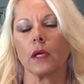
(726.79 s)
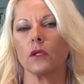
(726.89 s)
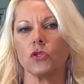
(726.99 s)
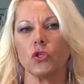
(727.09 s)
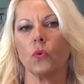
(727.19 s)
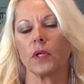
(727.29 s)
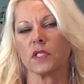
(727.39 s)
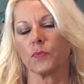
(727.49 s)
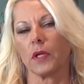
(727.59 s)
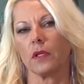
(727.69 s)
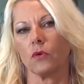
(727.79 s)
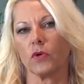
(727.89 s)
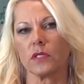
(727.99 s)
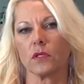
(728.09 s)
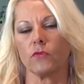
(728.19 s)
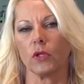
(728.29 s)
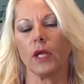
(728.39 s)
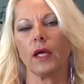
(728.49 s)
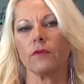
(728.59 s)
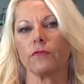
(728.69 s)
And do you want to spend the rest of your
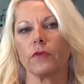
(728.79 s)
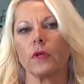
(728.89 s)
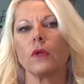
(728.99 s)
life